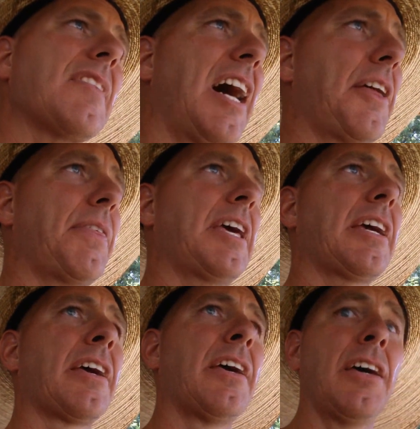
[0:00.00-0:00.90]
I
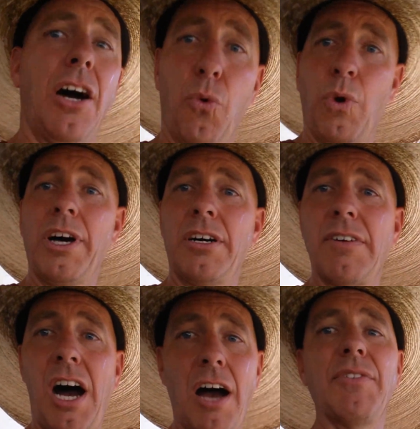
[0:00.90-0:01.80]
think a
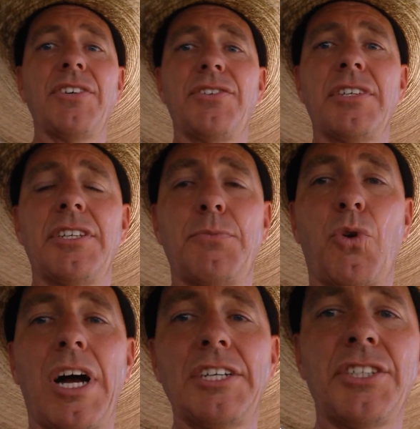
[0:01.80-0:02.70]
well obviously is
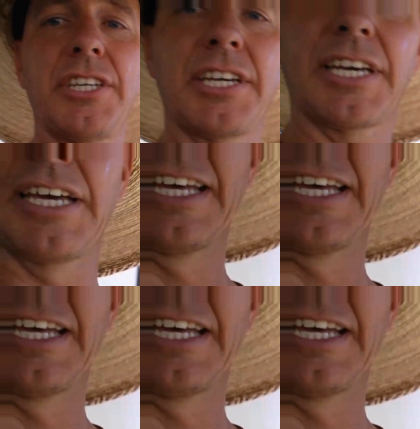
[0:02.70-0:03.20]
more hygienic.